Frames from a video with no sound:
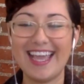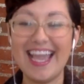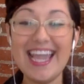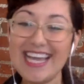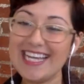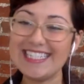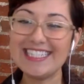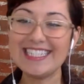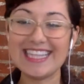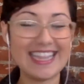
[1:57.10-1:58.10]

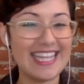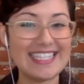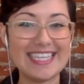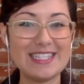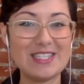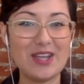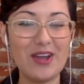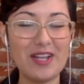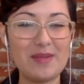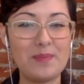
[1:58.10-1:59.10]
And let's get
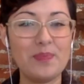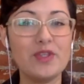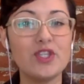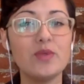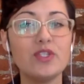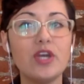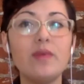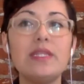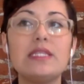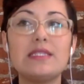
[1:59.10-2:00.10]
started. So we'll start
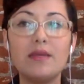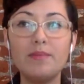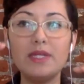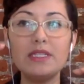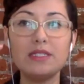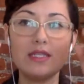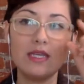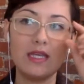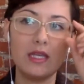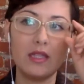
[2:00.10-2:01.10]
with the simplest.
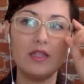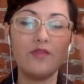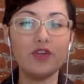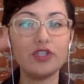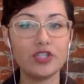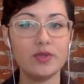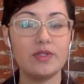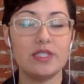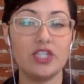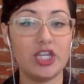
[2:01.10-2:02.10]
The first 2
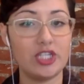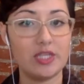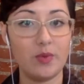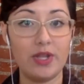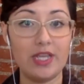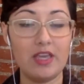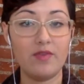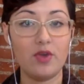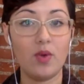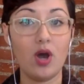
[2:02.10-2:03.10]
suggestions I'm going to
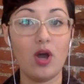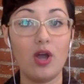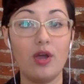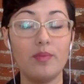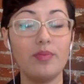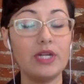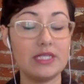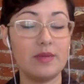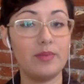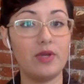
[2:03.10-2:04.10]
you are pretty
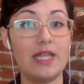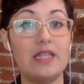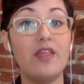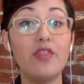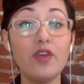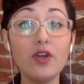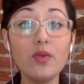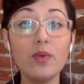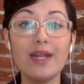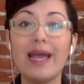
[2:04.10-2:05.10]
simple. And then the
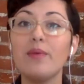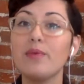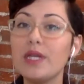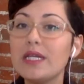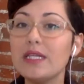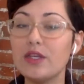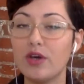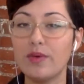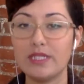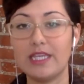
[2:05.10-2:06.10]
third one, I really
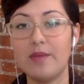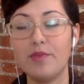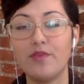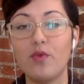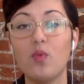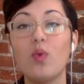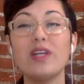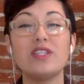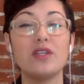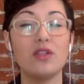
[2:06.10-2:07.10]
go in depth for
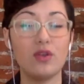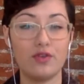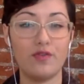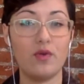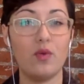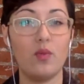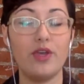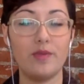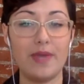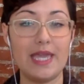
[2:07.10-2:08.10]
what to look for, what
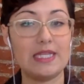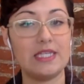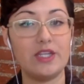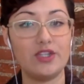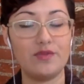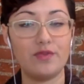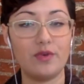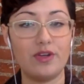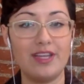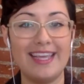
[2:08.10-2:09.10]
you're paying attention
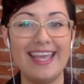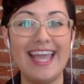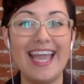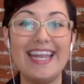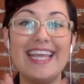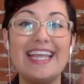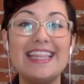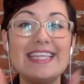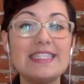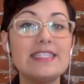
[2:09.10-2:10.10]
for. And
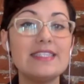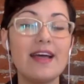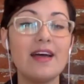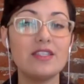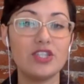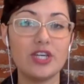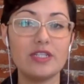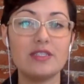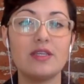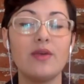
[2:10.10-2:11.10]
again, this is not
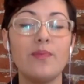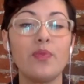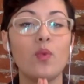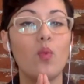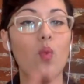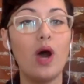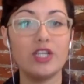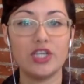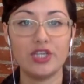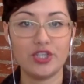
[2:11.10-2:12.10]
just
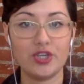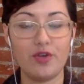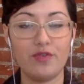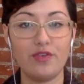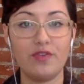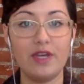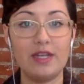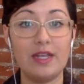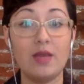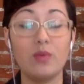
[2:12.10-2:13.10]
watching a show for
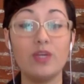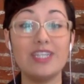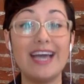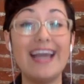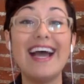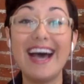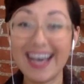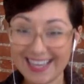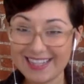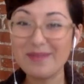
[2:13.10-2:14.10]
fun, which I
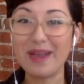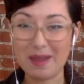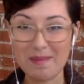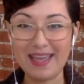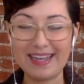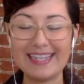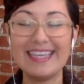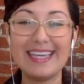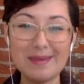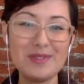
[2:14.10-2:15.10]
highly recommend.
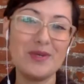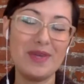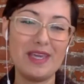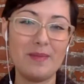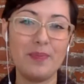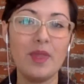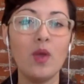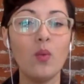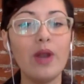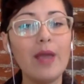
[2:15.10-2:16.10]
Keep doing it.
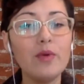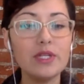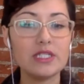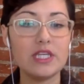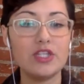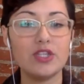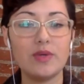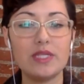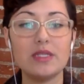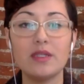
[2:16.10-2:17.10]
What I'm going to teach you
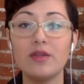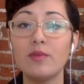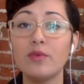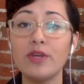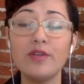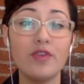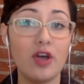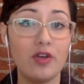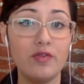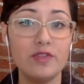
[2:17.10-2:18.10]
is a little more
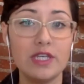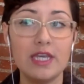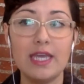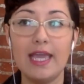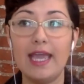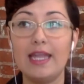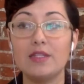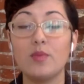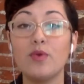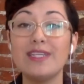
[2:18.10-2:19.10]
involved and
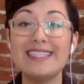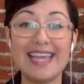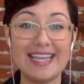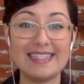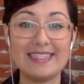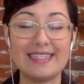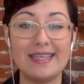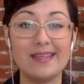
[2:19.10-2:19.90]
it's more intense.